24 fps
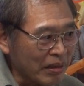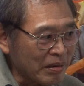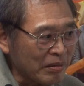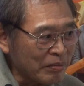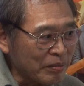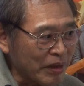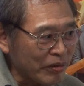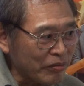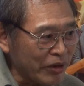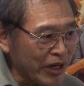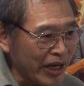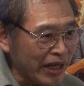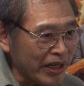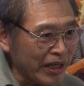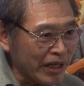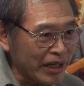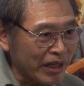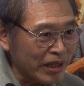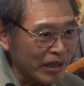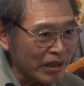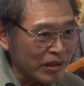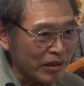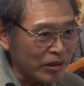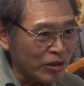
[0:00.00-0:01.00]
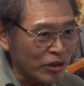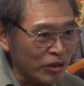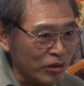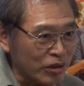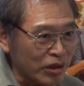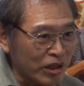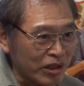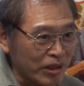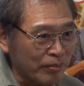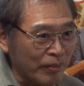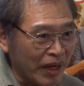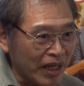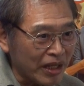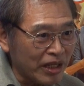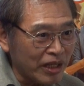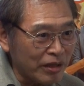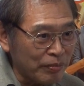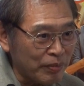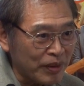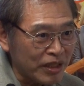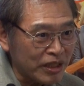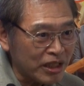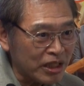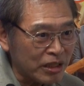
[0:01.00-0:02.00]
But really, should the money
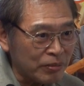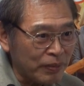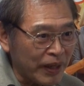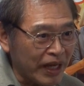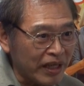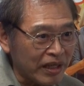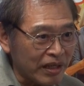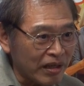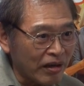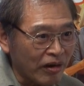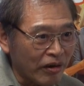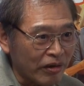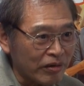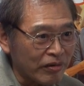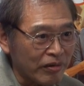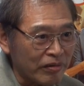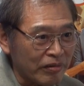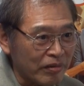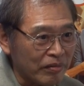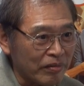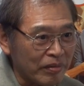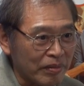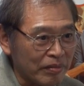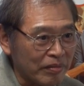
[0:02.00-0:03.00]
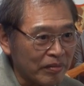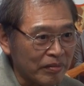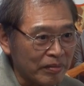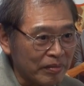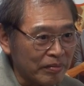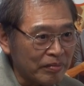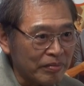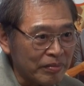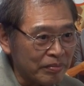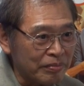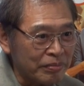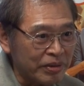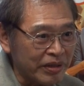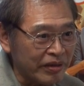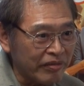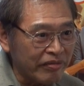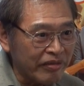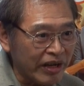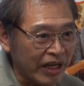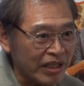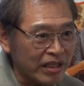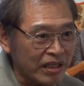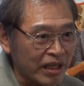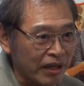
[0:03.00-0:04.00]
be spent on
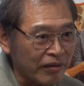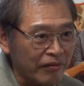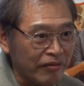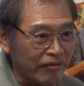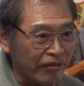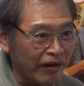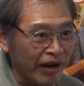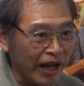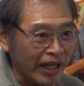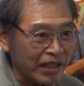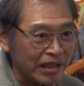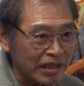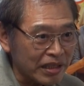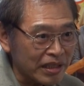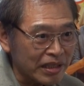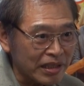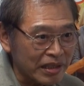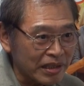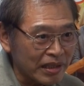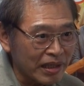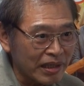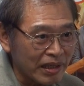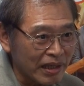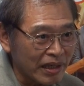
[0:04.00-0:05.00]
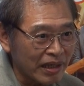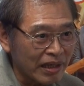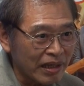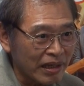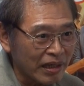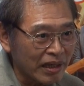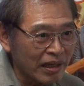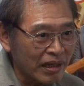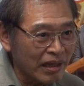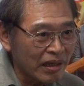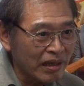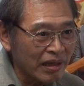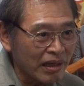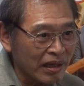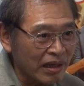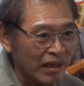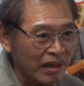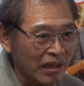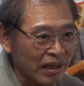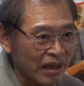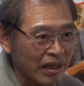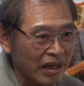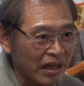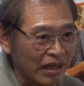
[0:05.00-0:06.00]
preventing floods
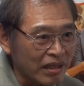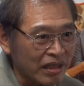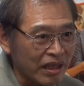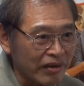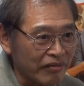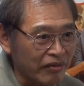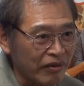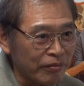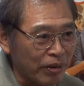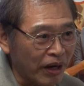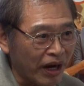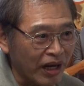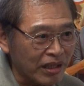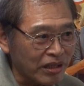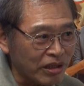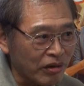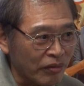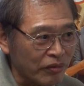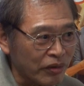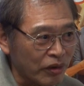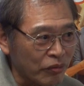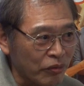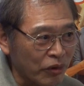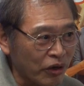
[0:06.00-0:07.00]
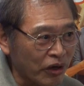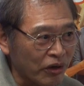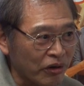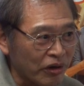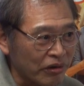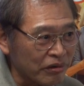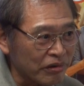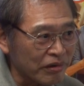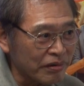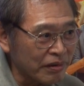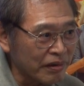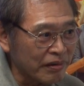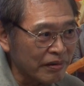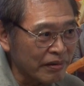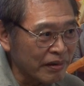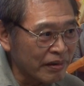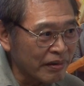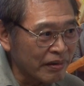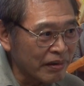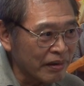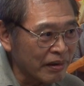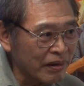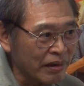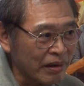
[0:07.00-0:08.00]
in different parts of the world?
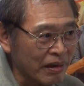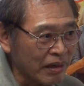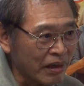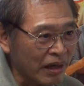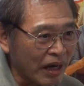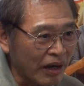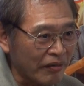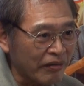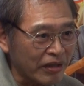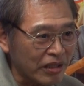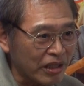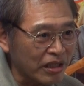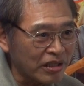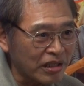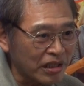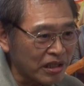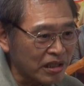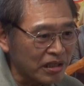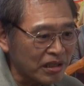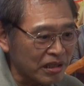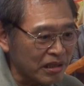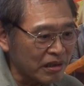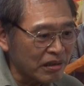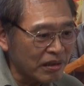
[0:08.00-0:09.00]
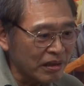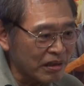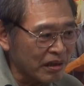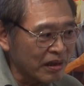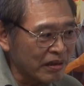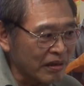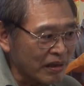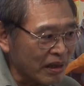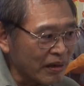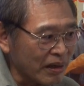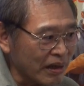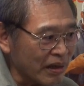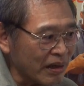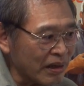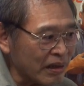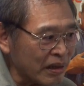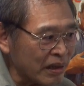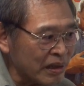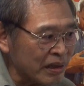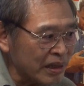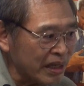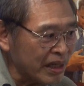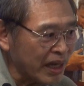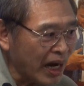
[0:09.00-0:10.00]
I think this is
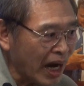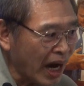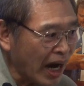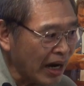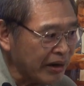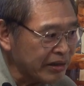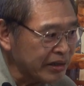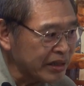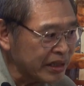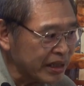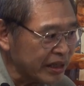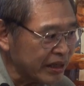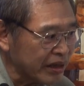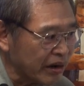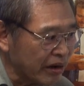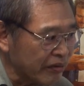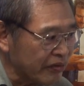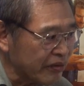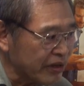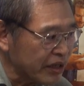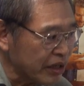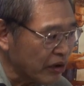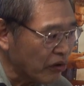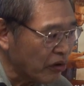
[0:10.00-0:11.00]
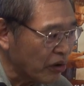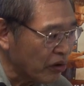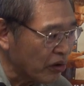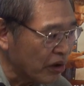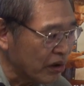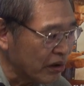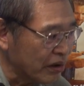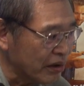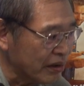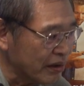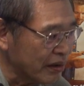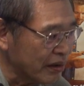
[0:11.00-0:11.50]
the irony of it all.